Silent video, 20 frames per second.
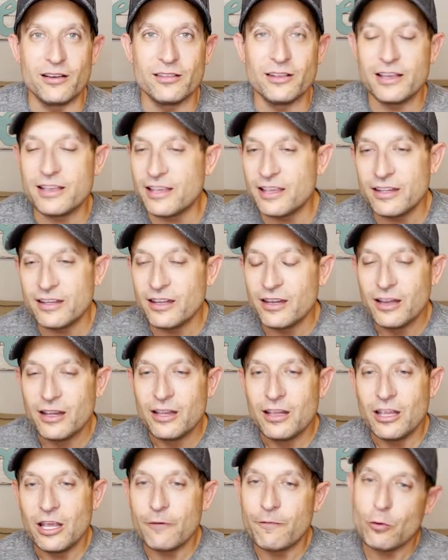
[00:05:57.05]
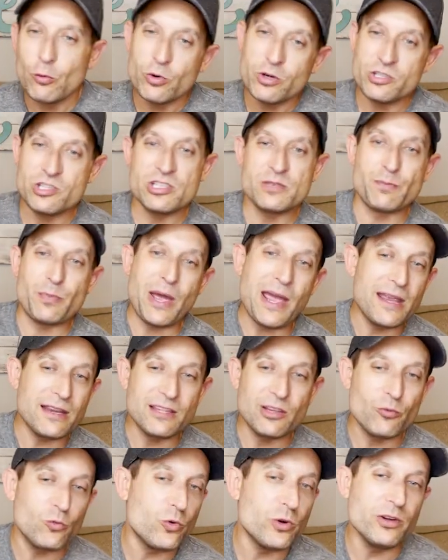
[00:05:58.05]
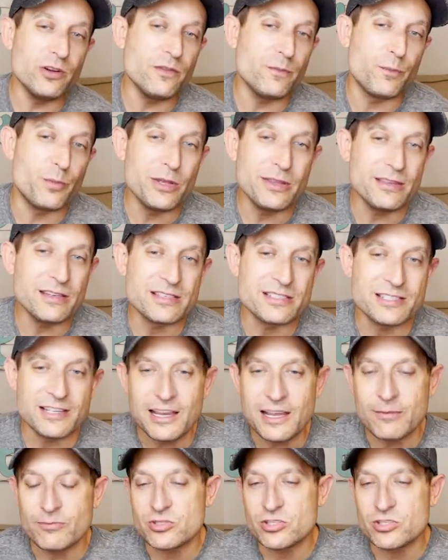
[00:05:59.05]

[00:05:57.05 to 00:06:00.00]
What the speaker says: Like, if it would have just banked, it wouldn't have been the same.